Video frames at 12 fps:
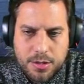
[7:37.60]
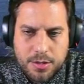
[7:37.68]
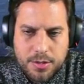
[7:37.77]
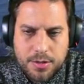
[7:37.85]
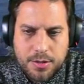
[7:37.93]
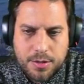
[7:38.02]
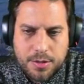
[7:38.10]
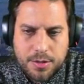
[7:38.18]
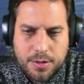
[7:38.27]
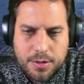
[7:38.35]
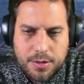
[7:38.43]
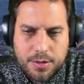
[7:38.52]

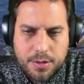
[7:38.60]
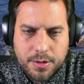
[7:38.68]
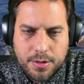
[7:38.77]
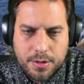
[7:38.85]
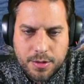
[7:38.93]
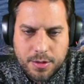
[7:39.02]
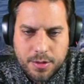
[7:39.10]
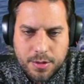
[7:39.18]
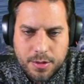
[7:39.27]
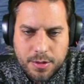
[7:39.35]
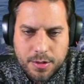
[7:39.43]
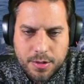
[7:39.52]

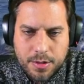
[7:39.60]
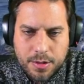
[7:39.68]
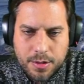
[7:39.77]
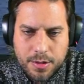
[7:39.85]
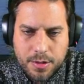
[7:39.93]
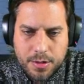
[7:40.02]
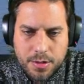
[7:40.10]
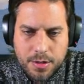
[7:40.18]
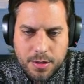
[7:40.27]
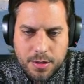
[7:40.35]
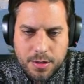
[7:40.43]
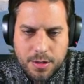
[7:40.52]

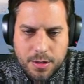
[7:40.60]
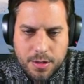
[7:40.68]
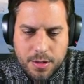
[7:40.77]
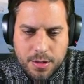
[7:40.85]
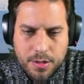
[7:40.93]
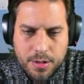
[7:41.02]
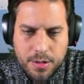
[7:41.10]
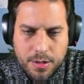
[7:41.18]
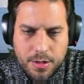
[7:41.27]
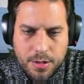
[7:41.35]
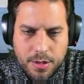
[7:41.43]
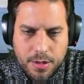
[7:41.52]

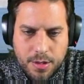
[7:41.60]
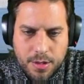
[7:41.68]
Nobody speaks.